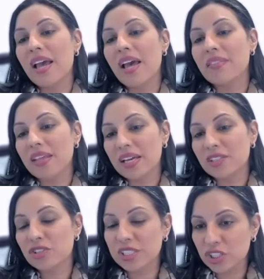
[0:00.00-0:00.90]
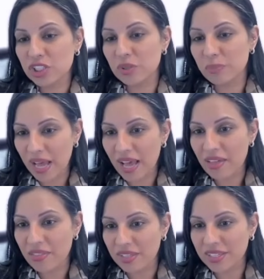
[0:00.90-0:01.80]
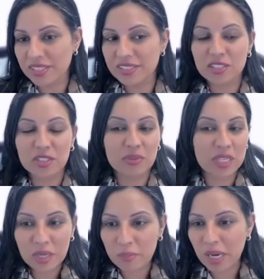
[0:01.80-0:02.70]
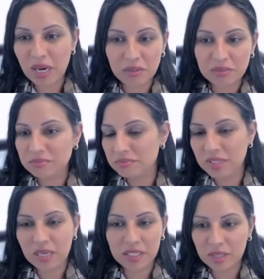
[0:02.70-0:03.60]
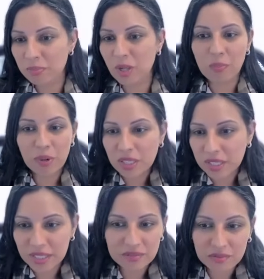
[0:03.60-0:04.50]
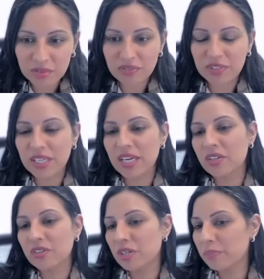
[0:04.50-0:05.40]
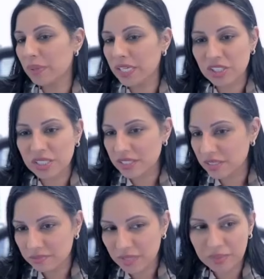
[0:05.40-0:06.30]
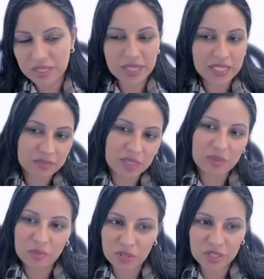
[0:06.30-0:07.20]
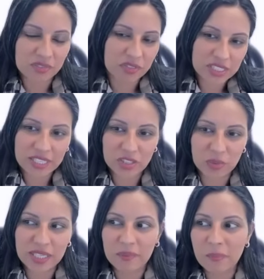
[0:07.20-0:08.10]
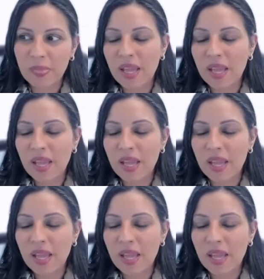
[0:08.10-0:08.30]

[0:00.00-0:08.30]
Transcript: and that traditional path is you get about, I'm going to ballpark it, roughly 100 patients, maybe less, maybe more, give or take 20